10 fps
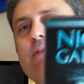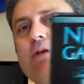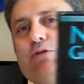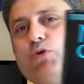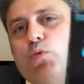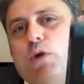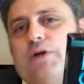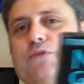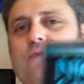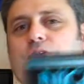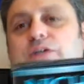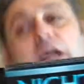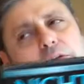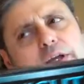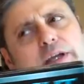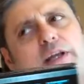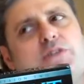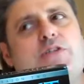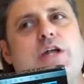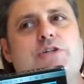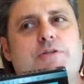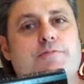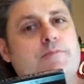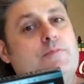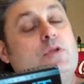These are wonderful. It's kind of like an extension